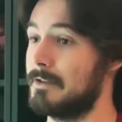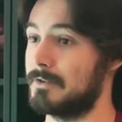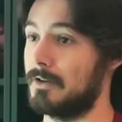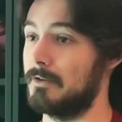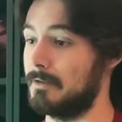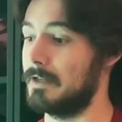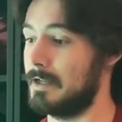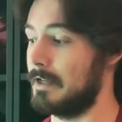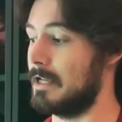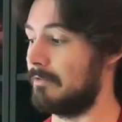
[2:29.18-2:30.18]
So
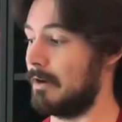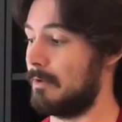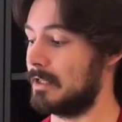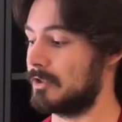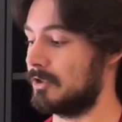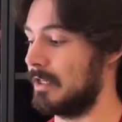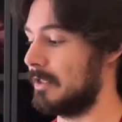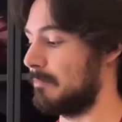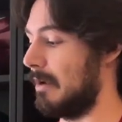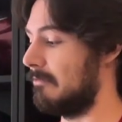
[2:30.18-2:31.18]
if I want to
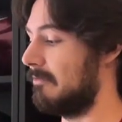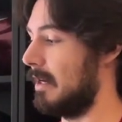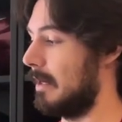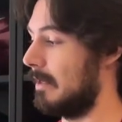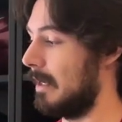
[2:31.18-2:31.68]
change my font,